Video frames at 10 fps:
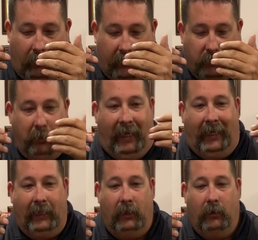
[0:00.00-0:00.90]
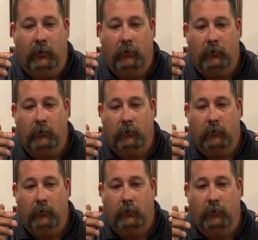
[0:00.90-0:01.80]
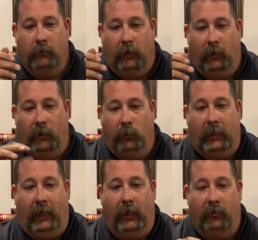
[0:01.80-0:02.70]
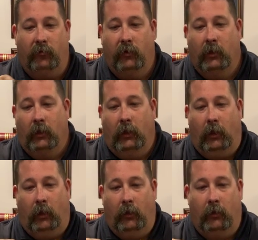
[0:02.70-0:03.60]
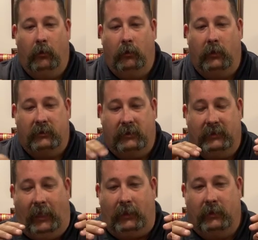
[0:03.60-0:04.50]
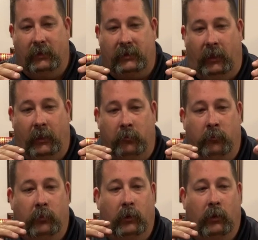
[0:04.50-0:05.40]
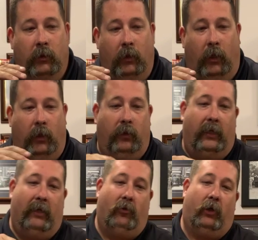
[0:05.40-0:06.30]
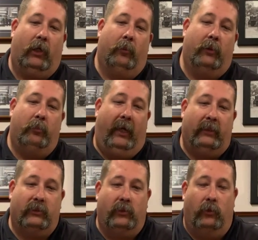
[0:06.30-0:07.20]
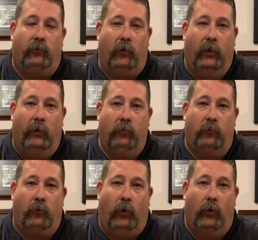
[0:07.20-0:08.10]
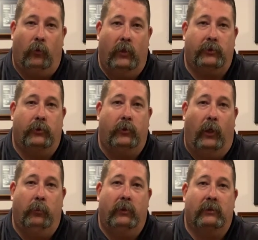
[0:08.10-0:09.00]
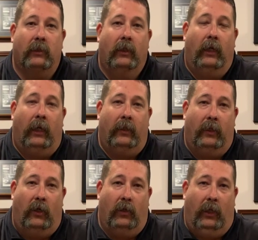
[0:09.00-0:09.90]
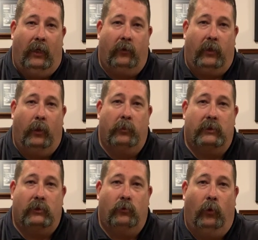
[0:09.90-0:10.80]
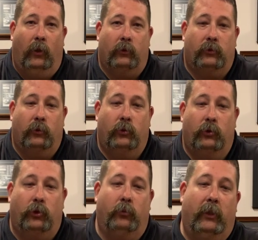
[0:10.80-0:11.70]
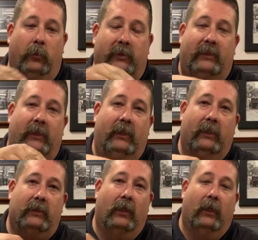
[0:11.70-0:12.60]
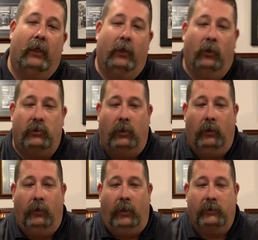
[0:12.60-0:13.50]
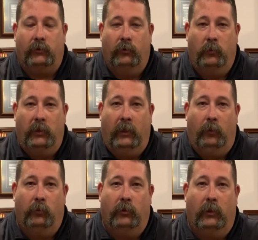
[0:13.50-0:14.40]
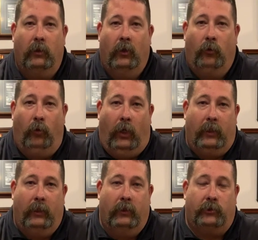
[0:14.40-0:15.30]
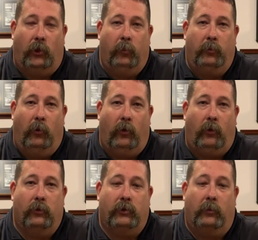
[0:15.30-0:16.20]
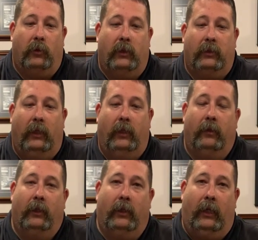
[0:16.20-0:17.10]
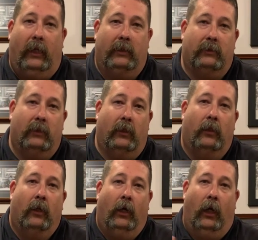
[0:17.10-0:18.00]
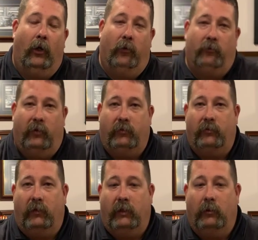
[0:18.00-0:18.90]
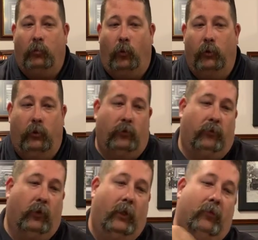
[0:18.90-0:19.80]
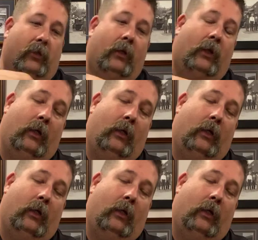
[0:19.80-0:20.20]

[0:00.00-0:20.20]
Each bag that we have is exactly the same. They have our company patches on the front of them for all the rescue companies, and then all the ladder companies as well. So you should be able to see this. It looks a little nicer than being able to write it in a Sharpie marker or something like that. And then it has the 150 feet embroidered on the front of it.